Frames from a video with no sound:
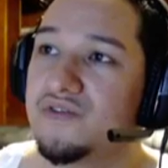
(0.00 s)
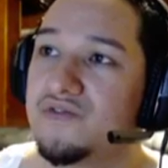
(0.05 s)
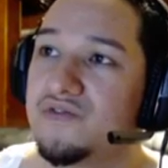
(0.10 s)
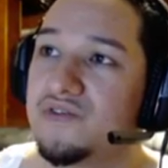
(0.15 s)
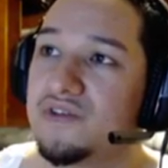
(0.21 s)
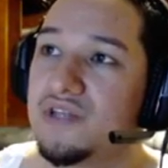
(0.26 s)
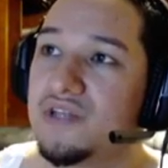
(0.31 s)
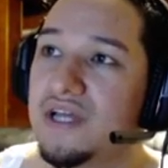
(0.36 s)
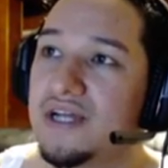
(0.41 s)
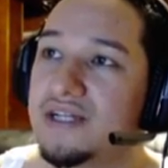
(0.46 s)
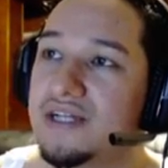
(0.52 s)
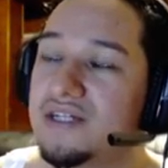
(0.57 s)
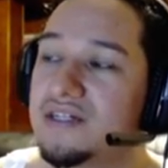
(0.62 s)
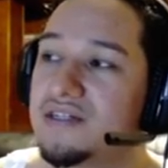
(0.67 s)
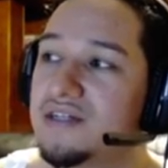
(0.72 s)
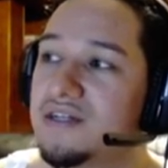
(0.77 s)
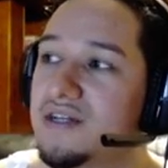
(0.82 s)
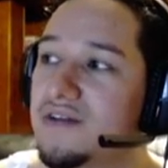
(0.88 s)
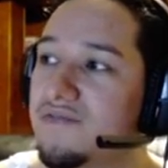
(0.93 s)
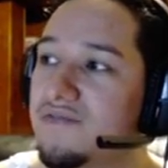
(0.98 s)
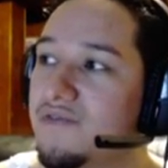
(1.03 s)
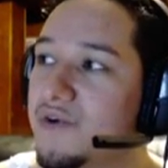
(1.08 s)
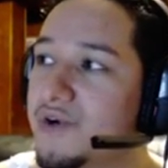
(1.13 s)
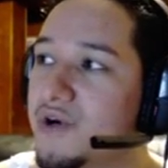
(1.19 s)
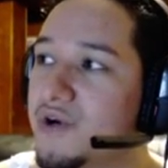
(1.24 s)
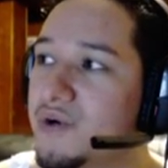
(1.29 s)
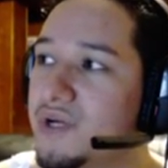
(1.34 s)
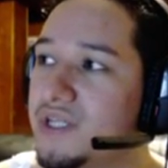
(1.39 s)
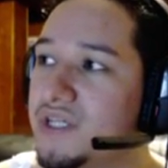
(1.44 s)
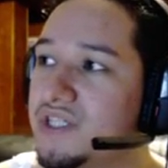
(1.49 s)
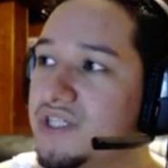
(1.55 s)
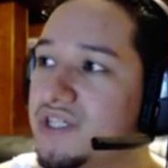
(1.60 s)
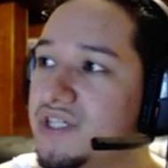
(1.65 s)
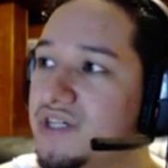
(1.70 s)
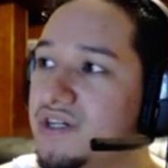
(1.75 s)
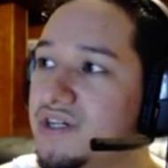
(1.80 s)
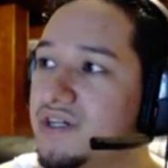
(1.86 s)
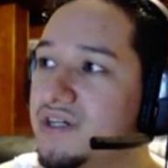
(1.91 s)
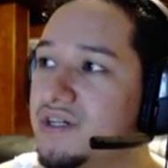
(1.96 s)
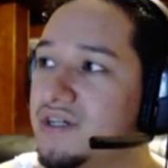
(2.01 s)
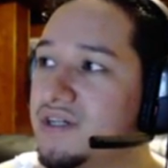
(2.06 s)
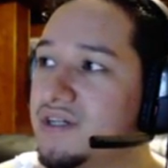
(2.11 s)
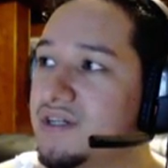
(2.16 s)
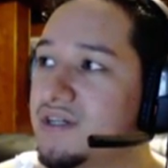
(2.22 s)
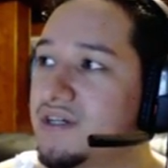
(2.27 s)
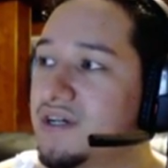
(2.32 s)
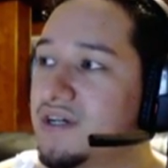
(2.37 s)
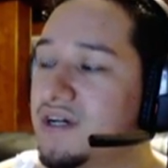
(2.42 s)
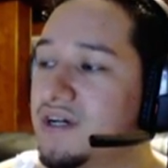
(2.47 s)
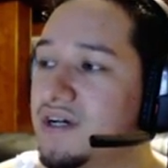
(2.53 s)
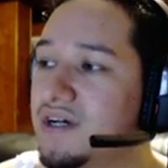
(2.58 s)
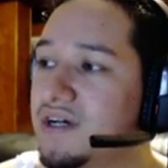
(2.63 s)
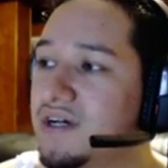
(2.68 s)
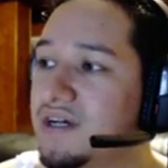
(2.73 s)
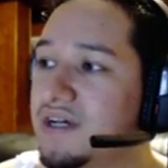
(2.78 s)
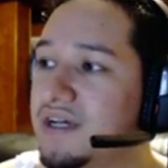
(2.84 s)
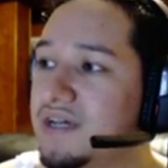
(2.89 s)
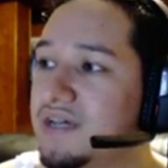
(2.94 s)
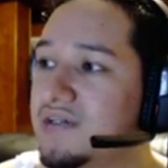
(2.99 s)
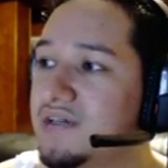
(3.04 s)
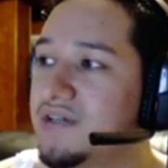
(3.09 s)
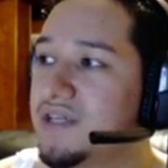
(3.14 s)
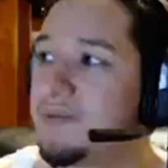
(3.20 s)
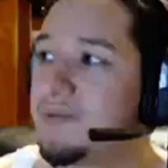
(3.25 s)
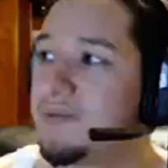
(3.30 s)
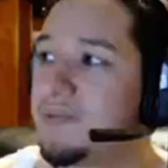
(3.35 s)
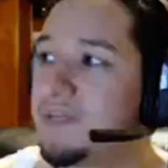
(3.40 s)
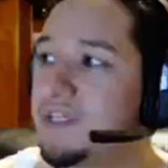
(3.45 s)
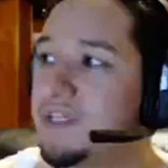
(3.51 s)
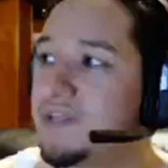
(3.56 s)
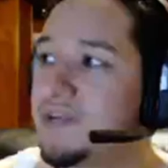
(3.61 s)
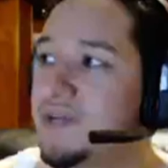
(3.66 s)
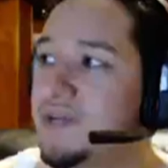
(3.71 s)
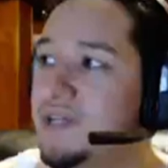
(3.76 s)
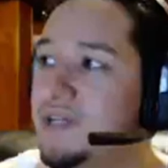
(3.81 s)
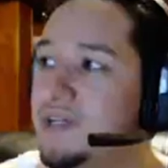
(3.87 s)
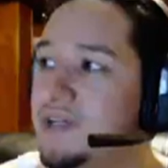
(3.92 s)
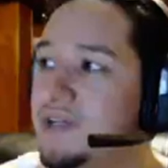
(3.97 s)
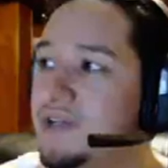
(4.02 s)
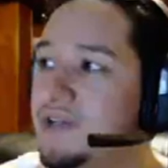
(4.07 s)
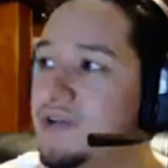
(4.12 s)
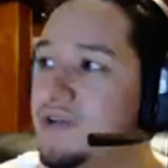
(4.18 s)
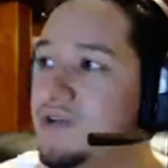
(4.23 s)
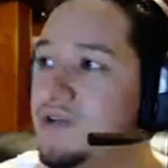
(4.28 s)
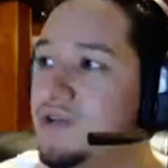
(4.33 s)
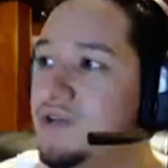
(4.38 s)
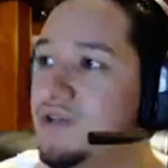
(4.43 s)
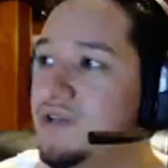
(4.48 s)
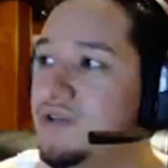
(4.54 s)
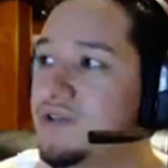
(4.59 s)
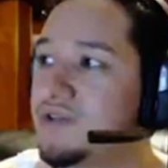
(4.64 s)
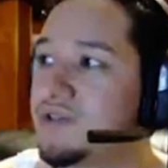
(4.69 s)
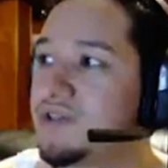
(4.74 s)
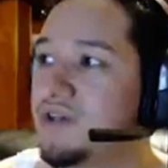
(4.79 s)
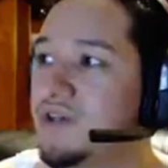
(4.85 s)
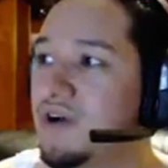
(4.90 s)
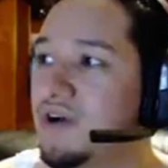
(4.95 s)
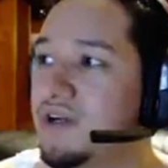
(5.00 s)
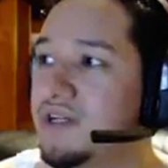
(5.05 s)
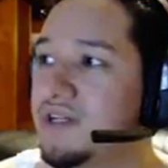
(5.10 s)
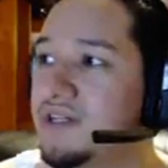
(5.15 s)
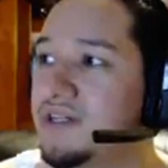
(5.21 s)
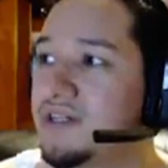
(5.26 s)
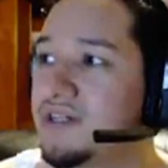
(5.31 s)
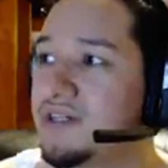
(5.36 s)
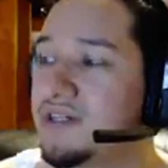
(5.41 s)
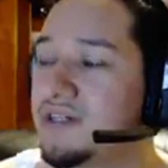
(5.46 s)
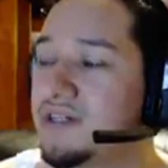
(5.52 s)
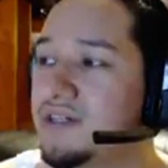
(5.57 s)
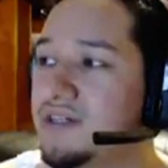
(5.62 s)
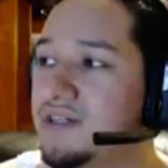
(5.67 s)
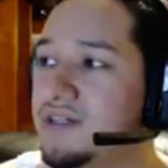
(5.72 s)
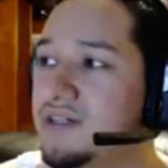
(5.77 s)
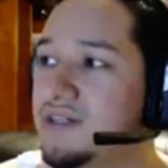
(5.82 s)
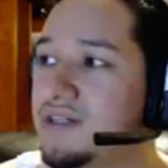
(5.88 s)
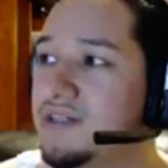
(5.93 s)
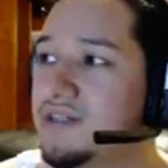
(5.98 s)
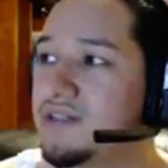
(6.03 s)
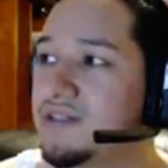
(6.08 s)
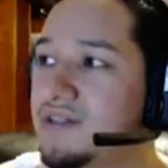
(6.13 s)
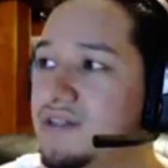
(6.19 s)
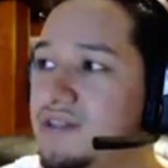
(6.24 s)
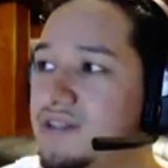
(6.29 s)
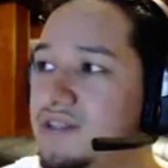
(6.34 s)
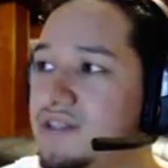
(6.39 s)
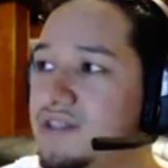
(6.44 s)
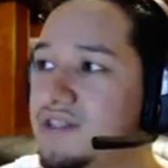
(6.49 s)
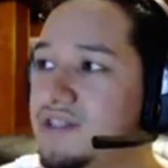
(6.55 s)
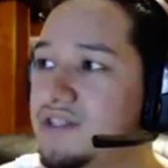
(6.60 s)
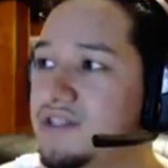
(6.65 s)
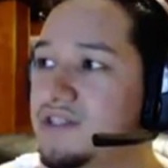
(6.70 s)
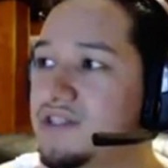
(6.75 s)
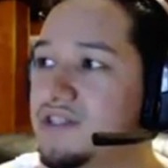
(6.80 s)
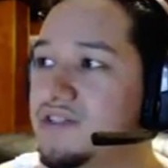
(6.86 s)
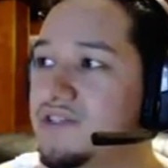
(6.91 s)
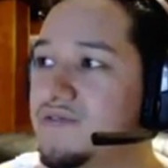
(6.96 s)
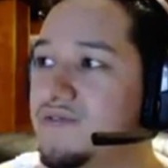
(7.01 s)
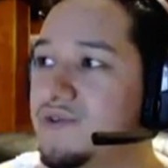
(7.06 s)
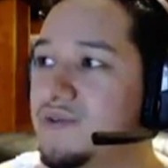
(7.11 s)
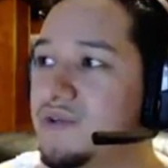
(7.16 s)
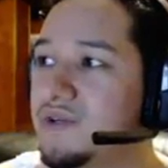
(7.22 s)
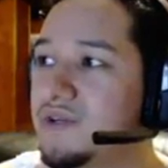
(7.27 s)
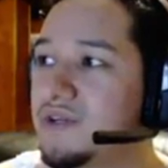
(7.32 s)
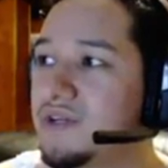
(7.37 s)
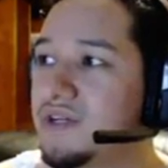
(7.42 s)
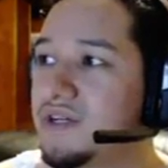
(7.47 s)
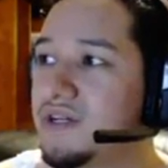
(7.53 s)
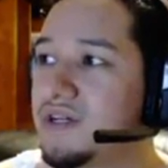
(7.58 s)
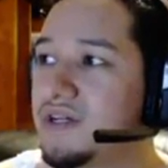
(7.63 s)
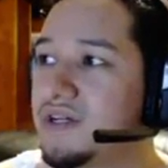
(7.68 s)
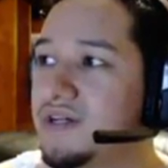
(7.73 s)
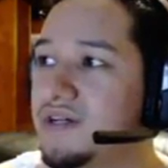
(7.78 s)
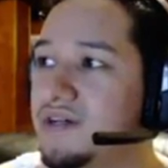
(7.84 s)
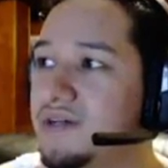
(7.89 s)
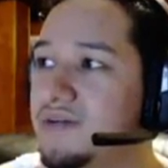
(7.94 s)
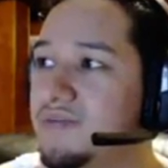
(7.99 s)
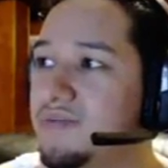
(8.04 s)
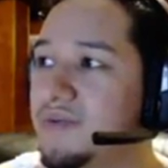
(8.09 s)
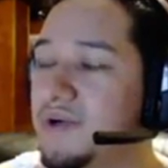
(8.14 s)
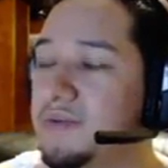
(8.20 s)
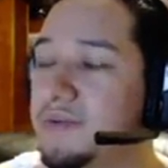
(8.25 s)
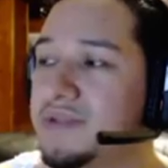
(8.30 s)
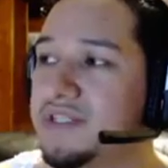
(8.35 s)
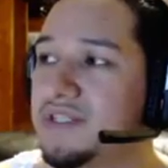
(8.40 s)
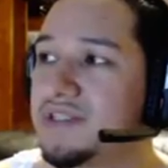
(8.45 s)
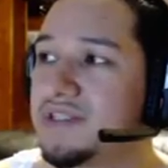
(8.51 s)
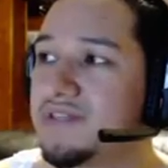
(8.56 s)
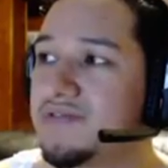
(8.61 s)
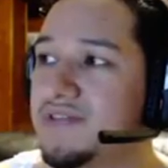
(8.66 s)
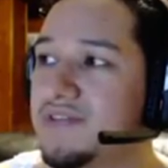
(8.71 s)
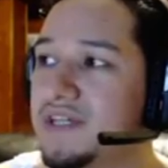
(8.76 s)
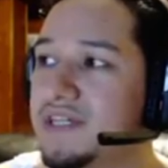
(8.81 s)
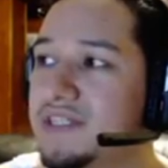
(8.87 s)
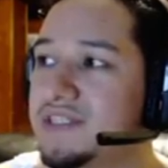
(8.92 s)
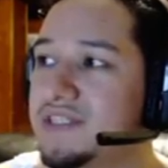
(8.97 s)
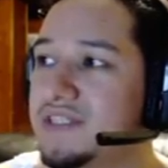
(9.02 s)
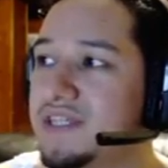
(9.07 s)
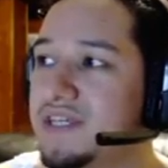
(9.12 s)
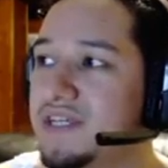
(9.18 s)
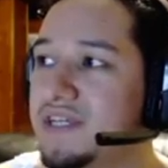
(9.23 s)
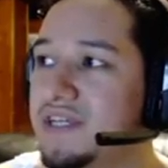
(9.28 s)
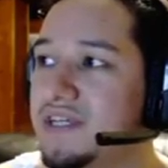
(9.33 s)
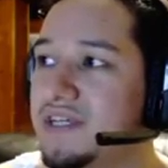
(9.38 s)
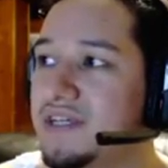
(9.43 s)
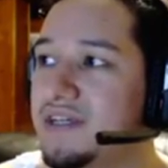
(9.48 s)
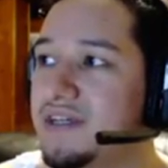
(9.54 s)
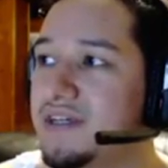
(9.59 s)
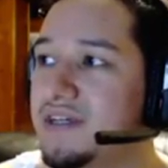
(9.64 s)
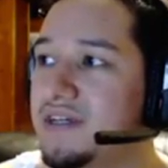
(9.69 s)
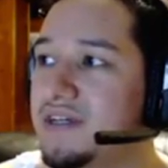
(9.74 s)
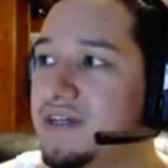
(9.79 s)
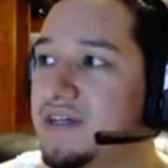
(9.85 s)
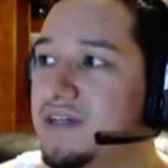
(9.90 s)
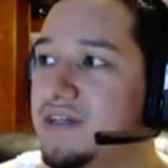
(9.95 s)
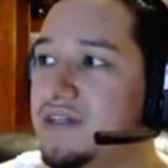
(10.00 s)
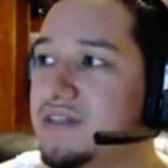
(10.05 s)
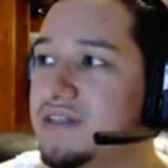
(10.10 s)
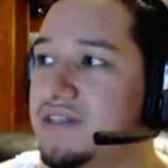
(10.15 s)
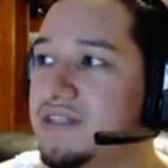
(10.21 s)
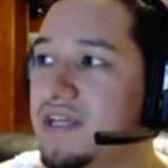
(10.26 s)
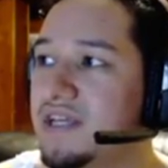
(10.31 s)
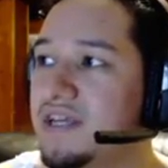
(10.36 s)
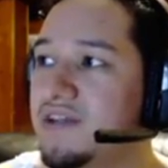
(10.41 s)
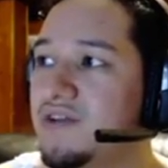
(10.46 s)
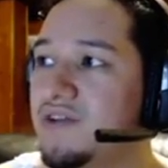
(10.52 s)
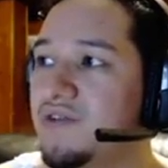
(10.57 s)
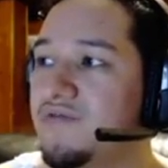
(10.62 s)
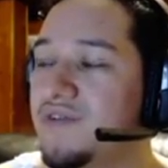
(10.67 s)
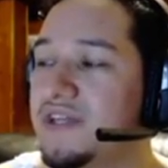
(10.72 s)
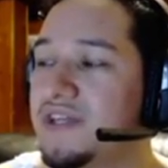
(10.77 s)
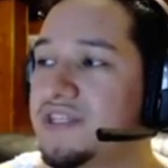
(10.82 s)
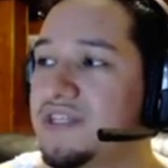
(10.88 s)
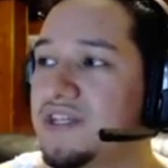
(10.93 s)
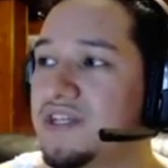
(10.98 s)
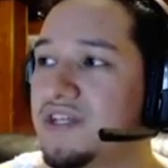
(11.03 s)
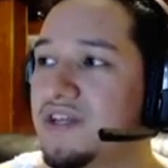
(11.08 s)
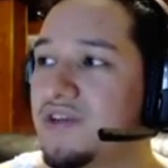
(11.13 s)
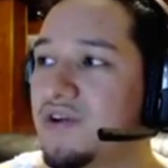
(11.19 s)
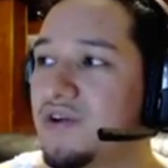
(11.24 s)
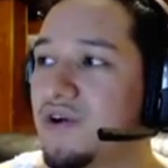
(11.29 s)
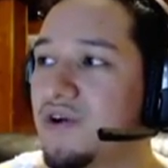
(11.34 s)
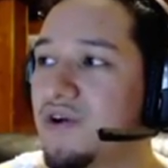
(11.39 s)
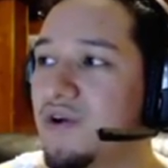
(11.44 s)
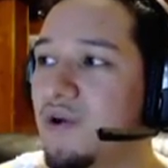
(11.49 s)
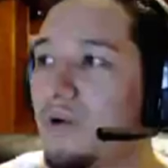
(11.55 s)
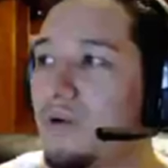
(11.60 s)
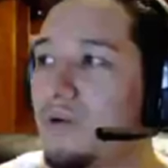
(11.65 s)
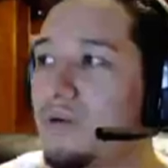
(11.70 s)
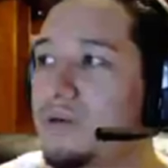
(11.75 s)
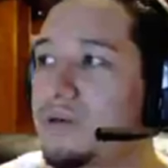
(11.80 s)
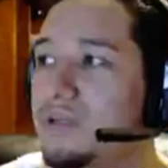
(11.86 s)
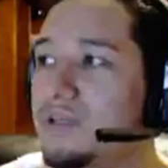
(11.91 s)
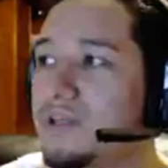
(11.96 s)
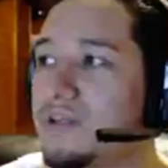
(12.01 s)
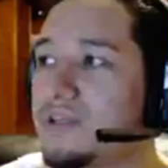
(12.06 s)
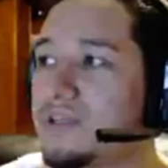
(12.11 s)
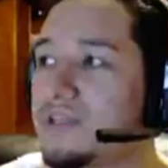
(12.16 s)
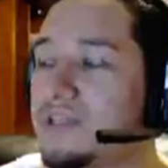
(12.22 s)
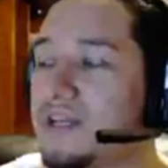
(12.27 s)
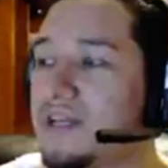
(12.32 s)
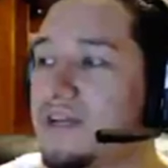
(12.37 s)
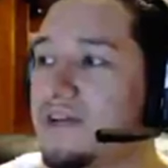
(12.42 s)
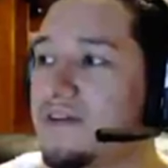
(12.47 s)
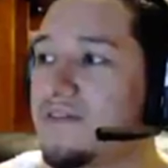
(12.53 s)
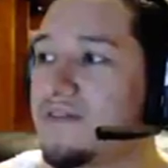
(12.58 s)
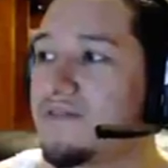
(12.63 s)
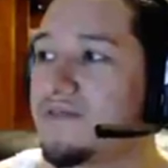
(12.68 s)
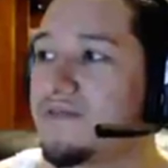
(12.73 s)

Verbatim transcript: like foregoing Cheer and you keep this right here, you could use Guard here. So just for purposes of, like, say you're facing a whole another set of